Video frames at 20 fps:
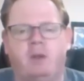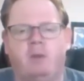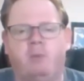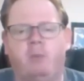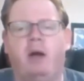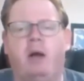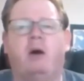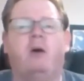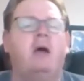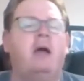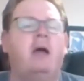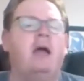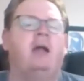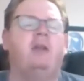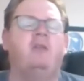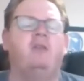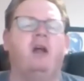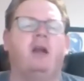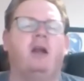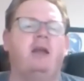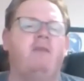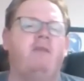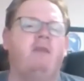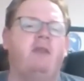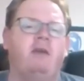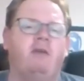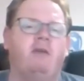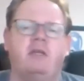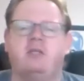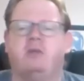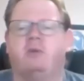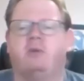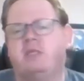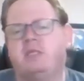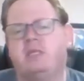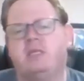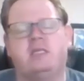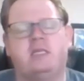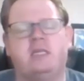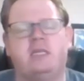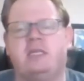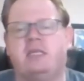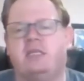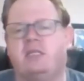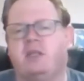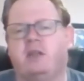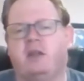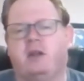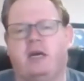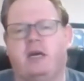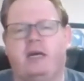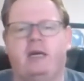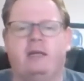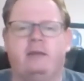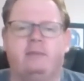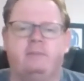Well, it's not even the original. It's just the edition that I have.